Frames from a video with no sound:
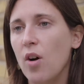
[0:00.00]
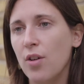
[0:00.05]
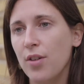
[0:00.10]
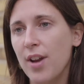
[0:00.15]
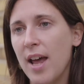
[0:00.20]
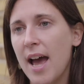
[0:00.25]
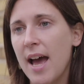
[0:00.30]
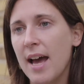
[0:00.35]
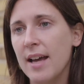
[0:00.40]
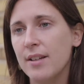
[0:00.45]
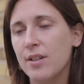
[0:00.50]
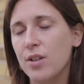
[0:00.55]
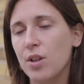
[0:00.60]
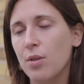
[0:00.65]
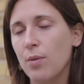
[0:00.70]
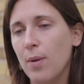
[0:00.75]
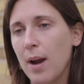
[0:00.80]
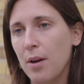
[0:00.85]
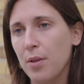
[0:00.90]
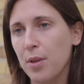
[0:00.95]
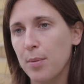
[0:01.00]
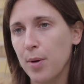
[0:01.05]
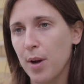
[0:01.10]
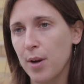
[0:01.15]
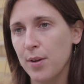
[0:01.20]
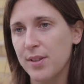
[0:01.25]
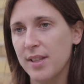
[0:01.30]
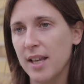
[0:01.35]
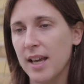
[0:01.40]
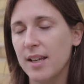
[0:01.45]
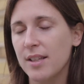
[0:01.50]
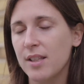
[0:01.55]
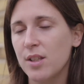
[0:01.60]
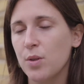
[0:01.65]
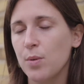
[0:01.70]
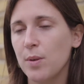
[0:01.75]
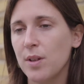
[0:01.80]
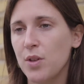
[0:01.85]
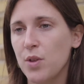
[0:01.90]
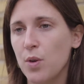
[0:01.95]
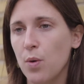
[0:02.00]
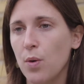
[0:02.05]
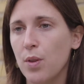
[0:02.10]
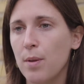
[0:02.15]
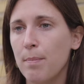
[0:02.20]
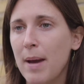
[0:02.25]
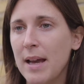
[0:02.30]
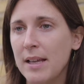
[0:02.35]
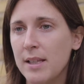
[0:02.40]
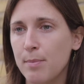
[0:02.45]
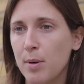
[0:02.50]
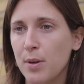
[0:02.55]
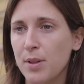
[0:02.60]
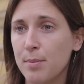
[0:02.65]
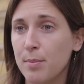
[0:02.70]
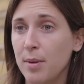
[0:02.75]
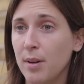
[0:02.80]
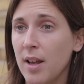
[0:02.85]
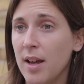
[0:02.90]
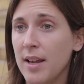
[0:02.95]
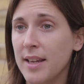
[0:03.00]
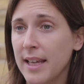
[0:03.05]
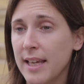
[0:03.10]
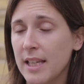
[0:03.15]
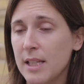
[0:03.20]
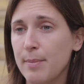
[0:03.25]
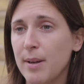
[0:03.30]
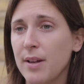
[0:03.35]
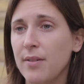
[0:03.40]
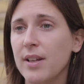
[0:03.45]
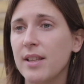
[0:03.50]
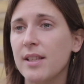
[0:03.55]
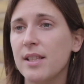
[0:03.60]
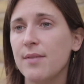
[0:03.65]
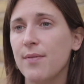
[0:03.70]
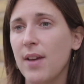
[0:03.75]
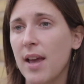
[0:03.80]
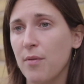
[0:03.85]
on hand throughout the process to ensure the best possible learning experience for